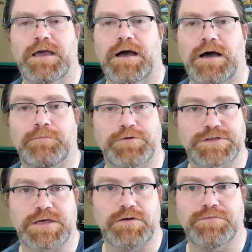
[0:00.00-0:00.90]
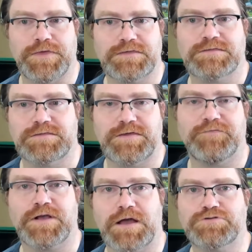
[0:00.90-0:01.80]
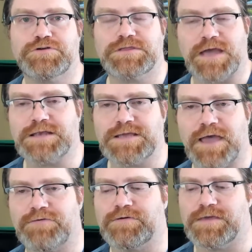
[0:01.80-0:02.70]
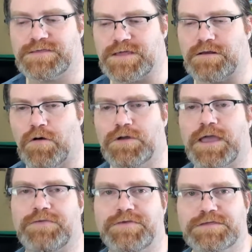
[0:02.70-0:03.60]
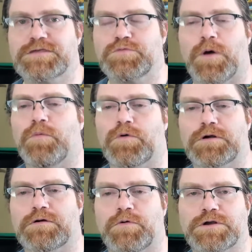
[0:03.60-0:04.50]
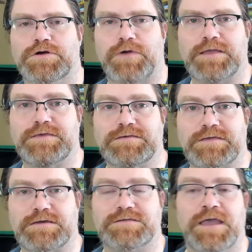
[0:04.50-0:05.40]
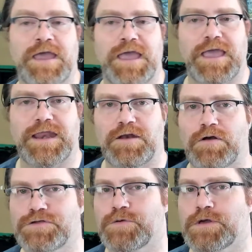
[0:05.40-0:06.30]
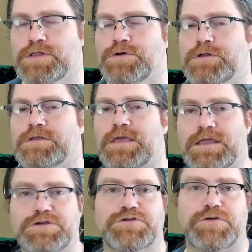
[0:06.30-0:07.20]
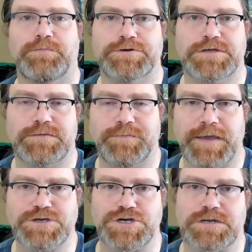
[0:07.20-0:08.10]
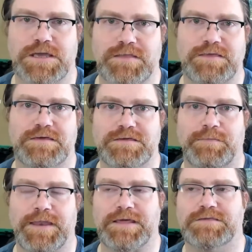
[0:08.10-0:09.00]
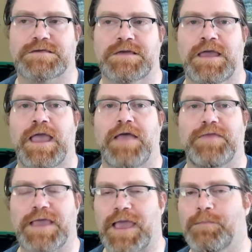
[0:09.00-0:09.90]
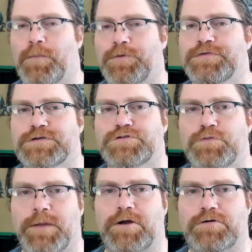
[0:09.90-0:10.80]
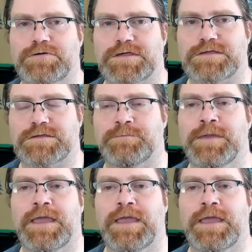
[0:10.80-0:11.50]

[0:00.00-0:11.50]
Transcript: uh, Brazil, these different countries got together and they said, okay, this is what we're going to grade these things. And it also included industry participation in these committees. And they came up with this numerical system,